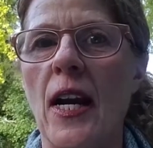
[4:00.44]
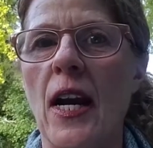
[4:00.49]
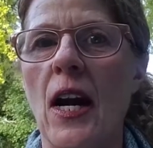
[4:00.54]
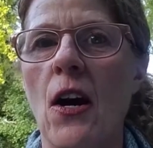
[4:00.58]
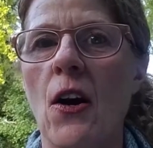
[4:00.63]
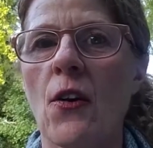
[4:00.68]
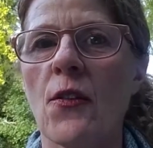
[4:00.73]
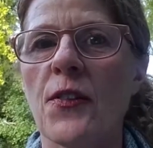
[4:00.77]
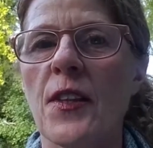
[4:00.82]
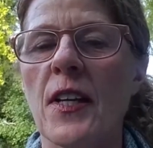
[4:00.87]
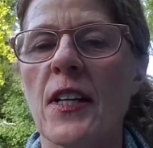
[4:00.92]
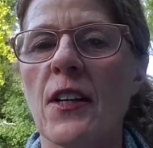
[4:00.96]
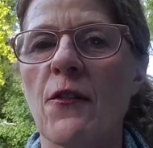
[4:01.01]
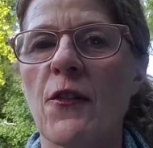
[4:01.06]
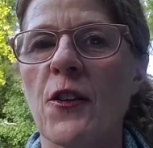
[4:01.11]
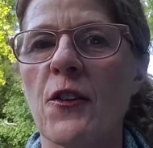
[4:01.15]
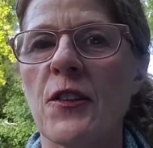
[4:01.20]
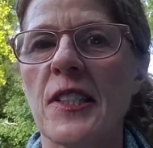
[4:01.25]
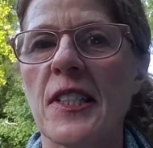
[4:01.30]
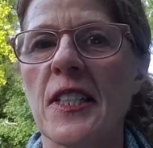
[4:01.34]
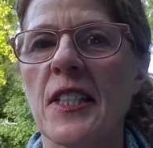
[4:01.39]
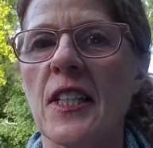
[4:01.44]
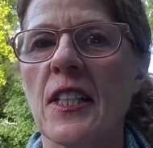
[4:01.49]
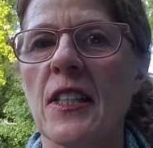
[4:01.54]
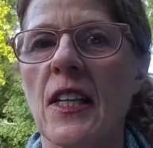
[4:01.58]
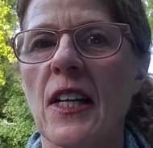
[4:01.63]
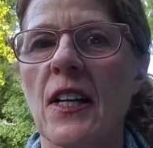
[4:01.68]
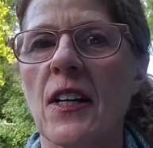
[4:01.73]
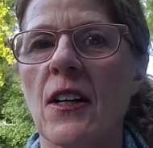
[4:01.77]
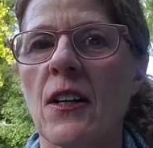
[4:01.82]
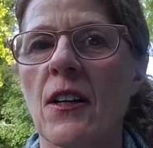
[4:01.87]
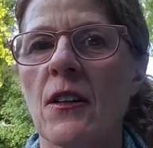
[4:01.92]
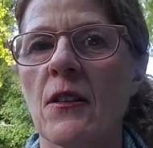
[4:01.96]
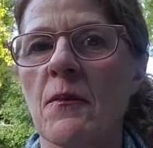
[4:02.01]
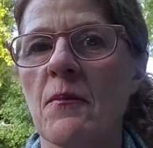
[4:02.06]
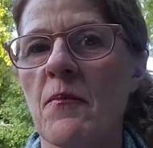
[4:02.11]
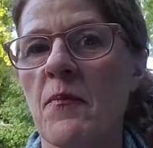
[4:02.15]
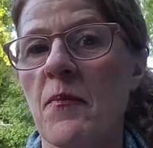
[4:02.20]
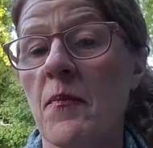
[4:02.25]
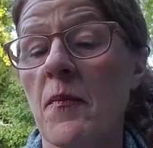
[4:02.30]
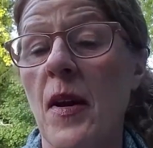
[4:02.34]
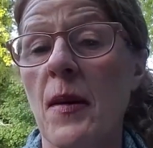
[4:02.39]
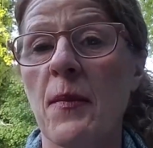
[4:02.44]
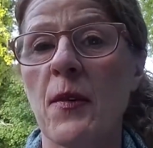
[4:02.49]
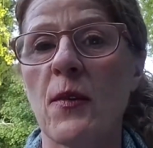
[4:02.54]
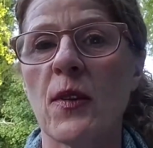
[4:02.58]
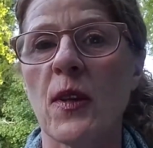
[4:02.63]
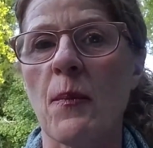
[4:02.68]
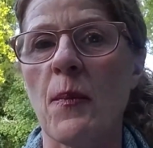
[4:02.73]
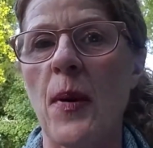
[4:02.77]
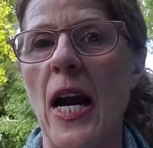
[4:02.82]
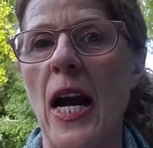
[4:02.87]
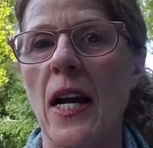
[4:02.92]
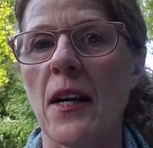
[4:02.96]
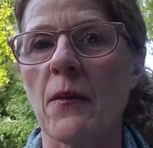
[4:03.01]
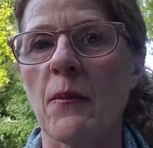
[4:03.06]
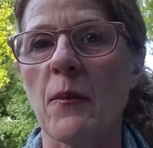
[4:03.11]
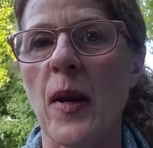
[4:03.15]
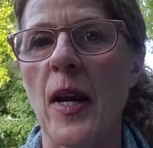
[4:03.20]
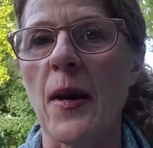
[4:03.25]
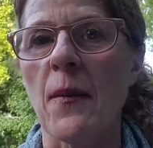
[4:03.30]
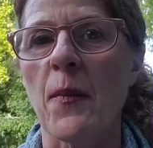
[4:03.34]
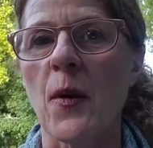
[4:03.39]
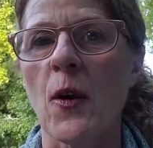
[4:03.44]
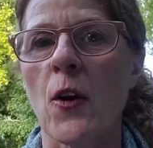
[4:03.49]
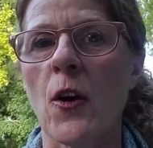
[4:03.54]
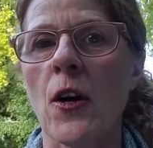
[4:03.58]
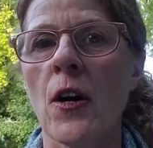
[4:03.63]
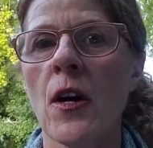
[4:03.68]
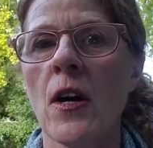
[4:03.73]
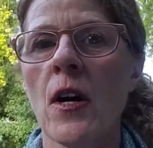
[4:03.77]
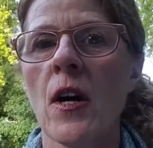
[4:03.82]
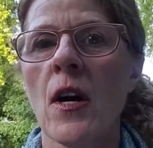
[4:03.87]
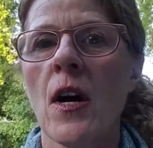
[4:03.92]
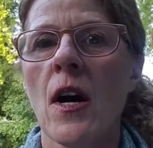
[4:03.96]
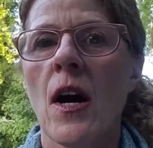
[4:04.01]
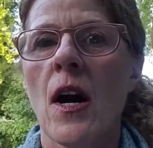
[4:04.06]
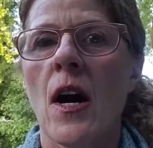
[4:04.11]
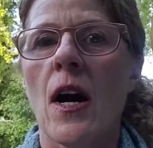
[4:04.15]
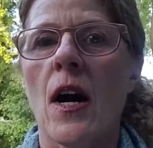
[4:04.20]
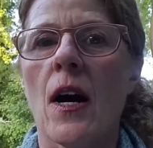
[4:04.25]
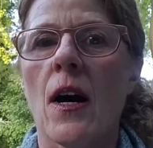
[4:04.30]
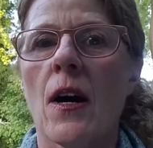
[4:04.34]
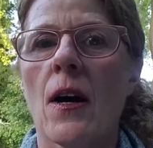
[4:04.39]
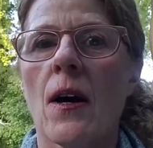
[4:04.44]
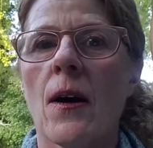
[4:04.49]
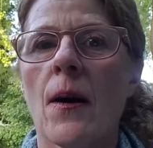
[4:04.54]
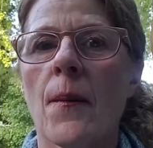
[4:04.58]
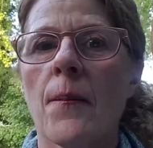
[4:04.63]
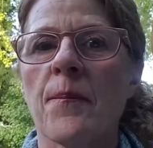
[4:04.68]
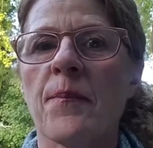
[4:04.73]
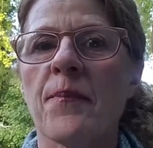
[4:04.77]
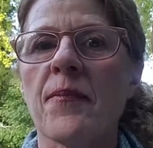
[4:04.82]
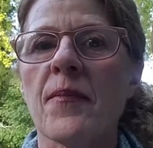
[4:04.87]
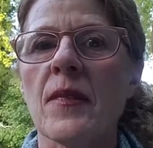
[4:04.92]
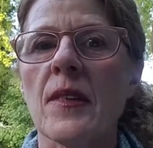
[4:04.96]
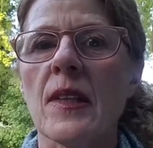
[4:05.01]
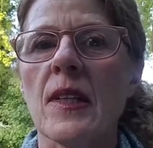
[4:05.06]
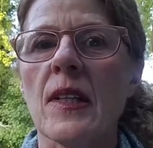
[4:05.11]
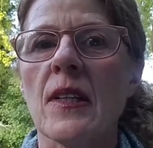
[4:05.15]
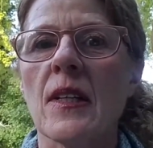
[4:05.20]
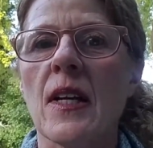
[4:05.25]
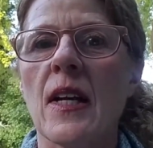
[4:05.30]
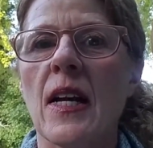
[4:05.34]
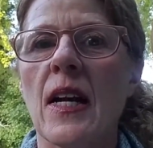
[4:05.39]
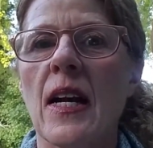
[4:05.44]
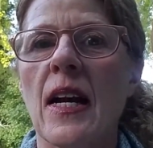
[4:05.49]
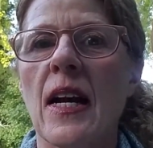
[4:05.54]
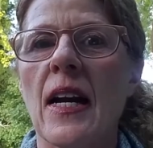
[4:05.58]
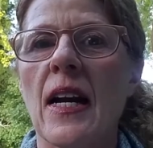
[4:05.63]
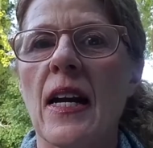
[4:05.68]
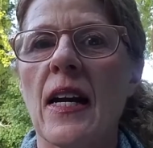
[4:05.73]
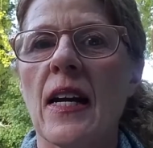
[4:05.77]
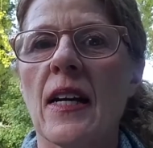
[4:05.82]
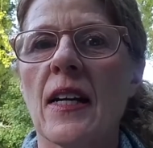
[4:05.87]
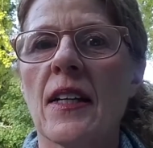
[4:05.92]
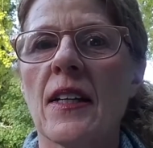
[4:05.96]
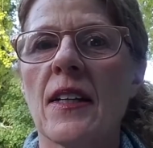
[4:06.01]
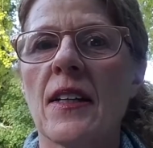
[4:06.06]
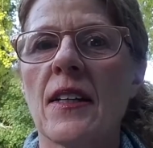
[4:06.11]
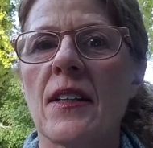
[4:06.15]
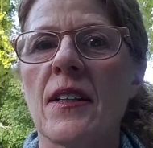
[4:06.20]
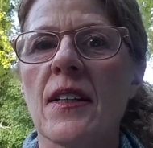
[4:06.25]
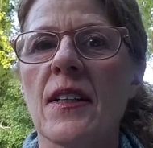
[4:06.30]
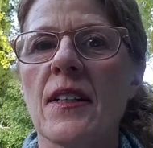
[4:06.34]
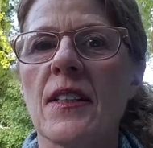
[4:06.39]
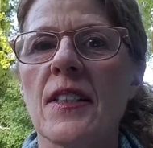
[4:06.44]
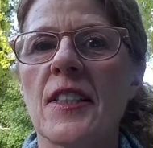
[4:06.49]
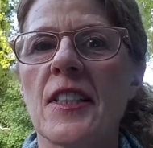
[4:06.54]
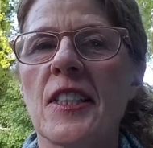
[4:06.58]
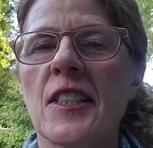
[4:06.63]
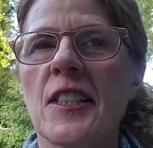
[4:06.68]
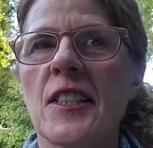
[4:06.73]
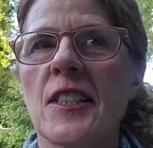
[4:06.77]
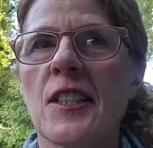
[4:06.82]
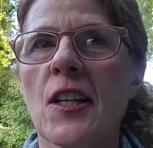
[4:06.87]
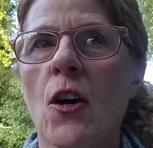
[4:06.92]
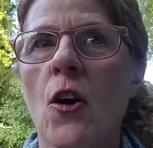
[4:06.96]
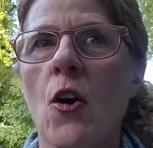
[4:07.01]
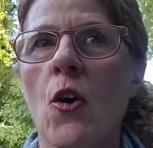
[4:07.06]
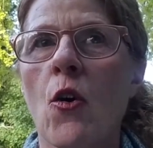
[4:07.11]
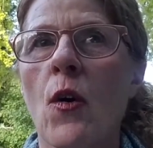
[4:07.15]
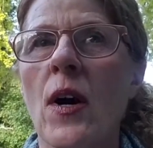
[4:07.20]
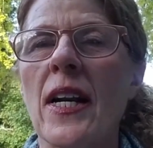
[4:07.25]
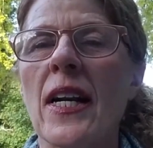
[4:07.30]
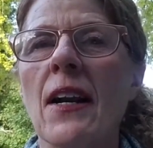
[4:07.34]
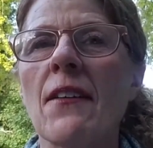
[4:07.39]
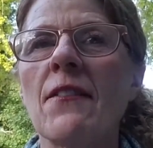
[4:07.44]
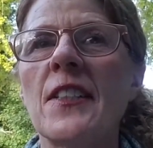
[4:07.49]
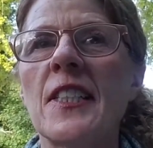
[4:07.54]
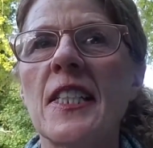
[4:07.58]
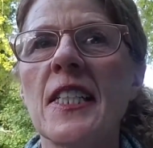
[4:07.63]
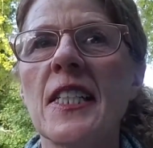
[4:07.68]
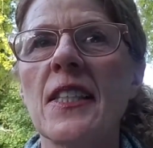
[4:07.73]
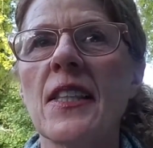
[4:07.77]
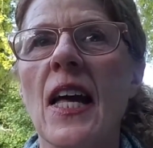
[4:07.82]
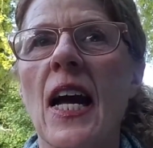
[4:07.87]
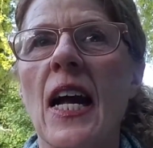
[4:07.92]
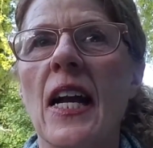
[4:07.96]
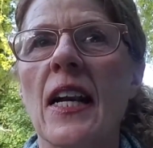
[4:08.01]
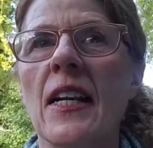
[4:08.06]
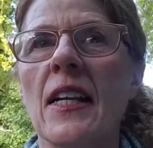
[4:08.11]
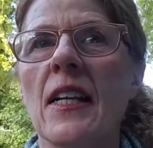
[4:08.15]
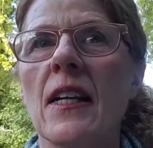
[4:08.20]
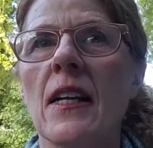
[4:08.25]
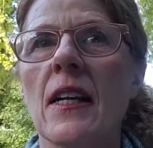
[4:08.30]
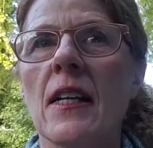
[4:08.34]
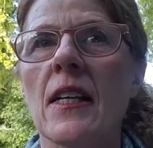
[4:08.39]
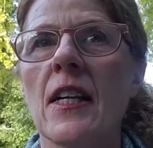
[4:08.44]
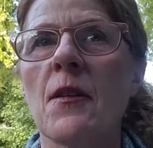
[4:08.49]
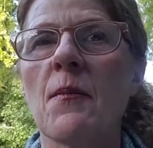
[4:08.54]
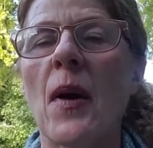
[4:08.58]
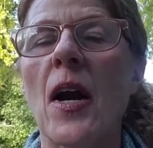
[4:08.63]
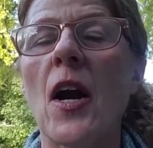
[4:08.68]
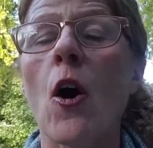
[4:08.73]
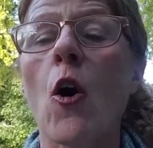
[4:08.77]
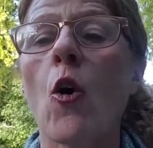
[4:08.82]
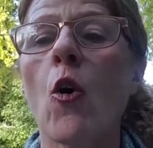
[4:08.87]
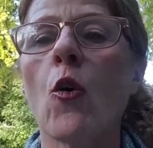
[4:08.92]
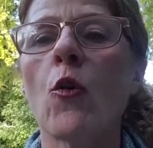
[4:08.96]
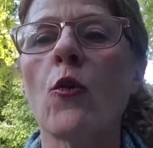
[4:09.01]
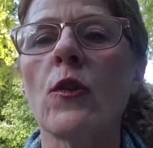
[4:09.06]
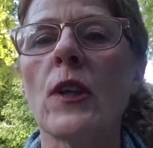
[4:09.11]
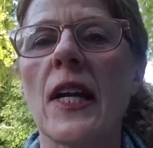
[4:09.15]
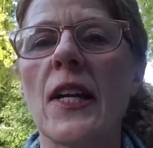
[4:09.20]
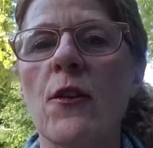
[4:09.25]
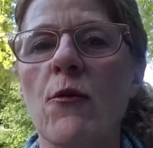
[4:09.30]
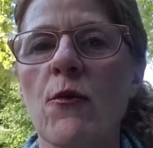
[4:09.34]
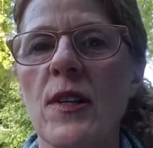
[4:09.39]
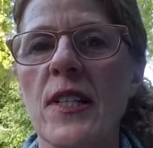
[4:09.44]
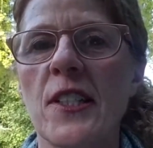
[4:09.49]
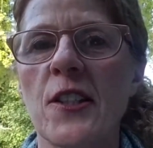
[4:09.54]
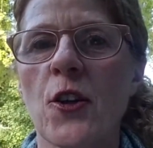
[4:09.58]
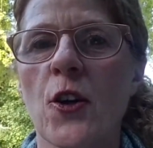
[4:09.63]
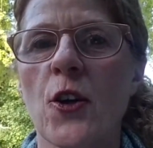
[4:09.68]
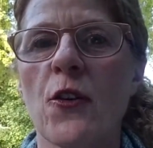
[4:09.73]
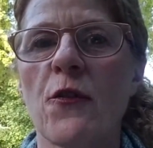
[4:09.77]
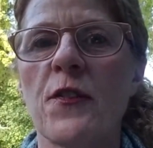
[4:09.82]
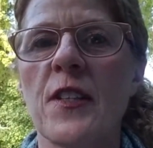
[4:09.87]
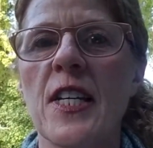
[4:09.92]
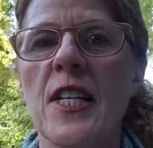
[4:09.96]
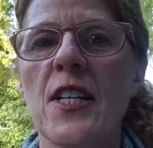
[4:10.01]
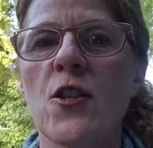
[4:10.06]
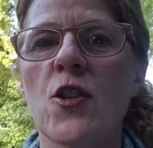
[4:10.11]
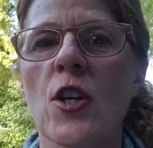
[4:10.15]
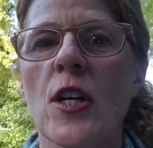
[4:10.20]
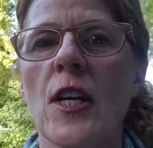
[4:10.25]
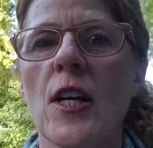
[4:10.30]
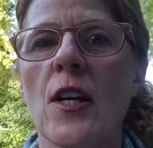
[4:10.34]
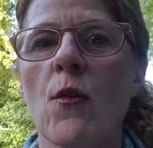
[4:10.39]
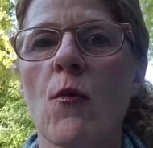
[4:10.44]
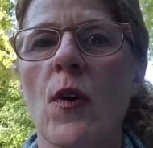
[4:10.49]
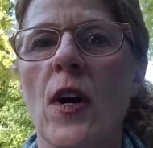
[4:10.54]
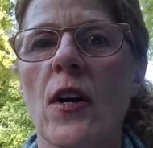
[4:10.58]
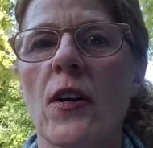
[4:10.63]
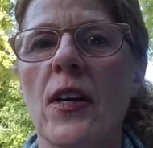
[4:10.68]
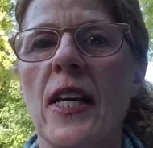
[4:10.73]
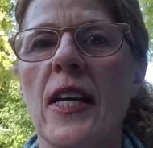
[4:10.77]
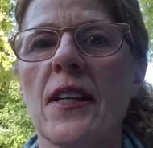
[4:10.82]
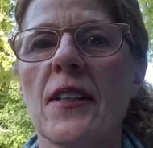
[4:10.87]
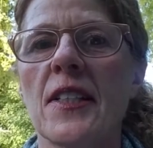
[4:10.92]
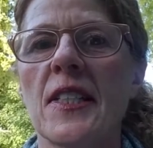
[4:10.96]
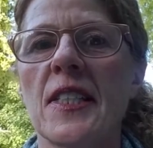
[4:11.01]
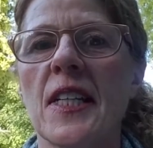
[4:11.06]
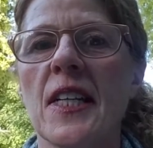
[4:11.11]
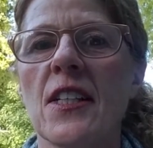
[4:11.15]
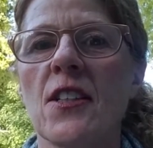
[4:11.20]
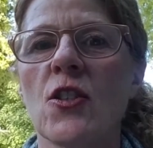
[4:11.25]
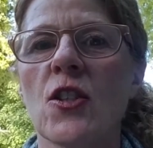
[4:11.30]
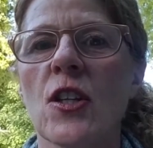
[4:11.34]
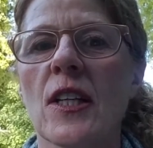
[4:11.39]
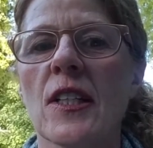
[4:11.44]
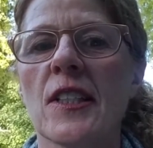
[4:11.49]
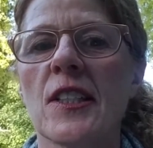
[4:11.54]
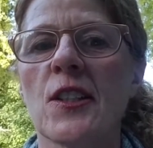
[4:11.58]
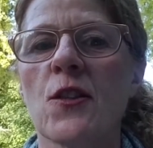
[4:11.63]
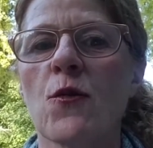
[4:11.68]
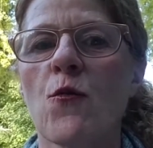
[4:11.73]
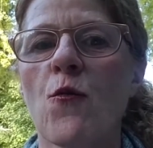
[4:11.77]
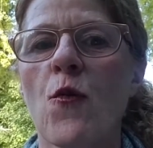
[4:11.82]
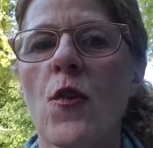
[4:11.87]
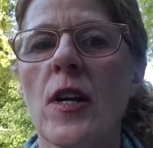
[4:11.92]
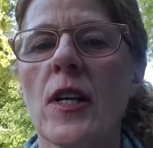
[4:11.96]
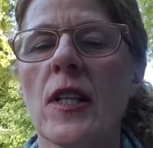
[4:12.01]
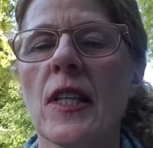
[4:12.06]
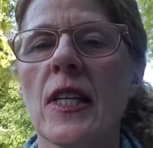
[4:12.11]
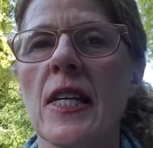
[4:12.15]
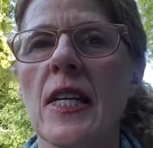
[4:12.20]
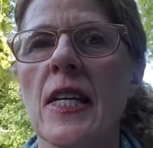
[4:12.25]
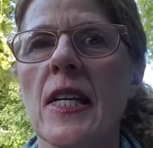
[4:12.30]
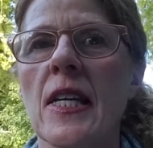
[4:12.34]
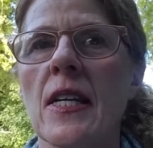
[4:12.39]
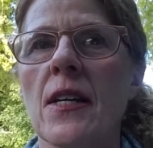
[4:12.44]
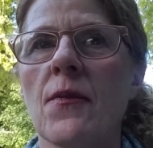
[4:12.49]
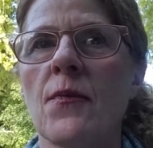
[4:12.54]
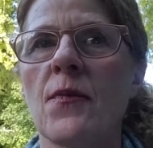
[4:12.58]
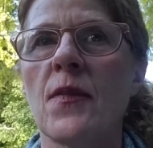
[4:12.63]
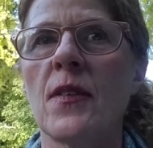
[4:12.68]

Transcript: out than if you're sitting there maybe with a pad and paper. And I've seen that in my own reserve teaching where kids can just really